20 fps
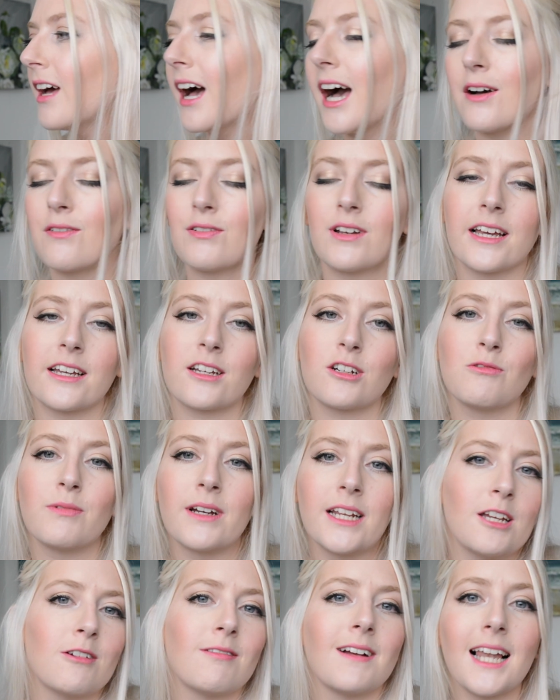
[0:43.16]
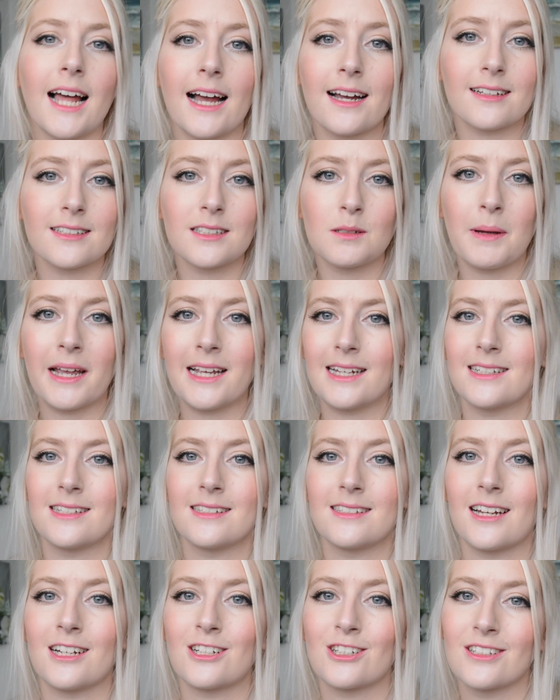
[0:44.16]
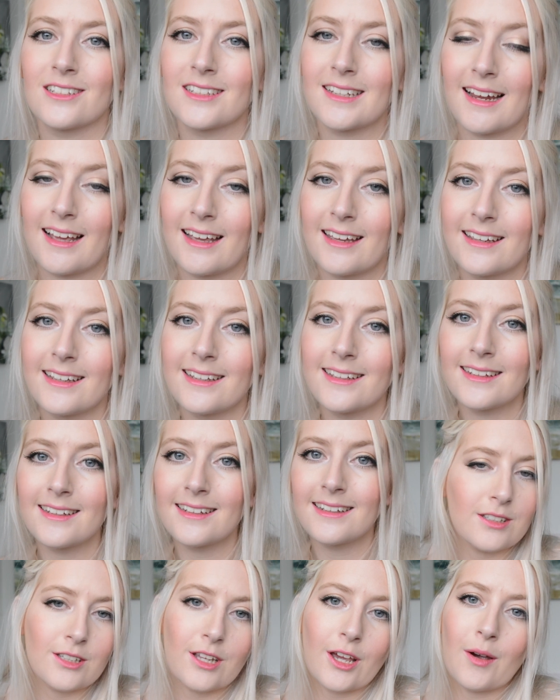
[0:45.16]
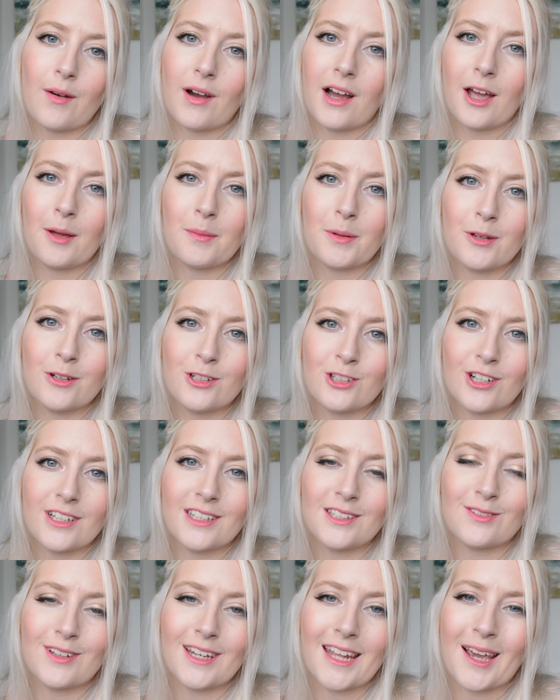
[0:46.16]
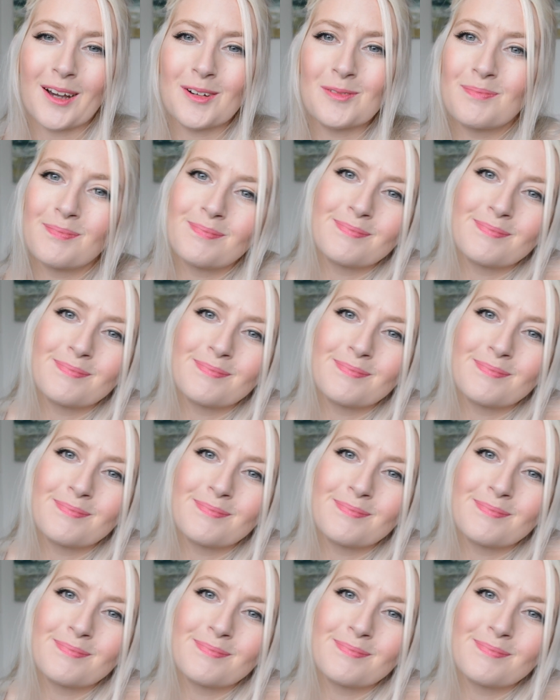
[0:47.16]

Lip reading: have like a really relaxed painting session today. So I hope you enjoy this video.